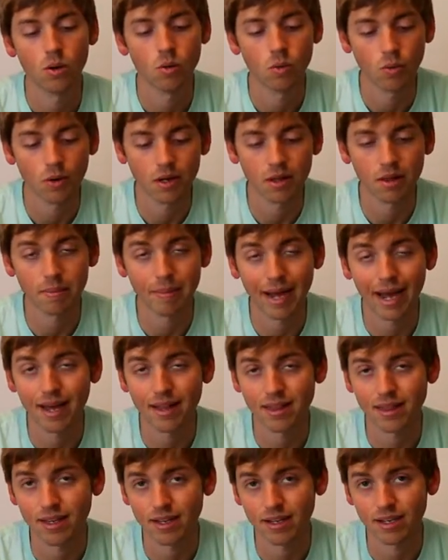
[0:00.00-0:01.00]
one of the
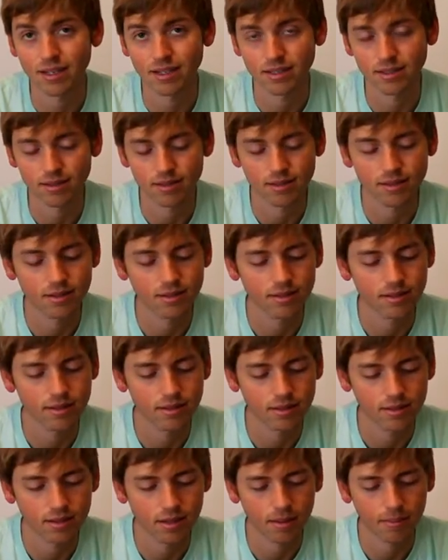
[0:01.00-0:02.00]
bad
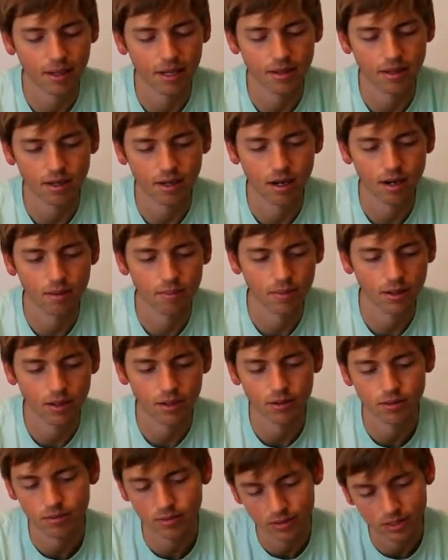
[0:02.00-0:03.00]
things about the combo,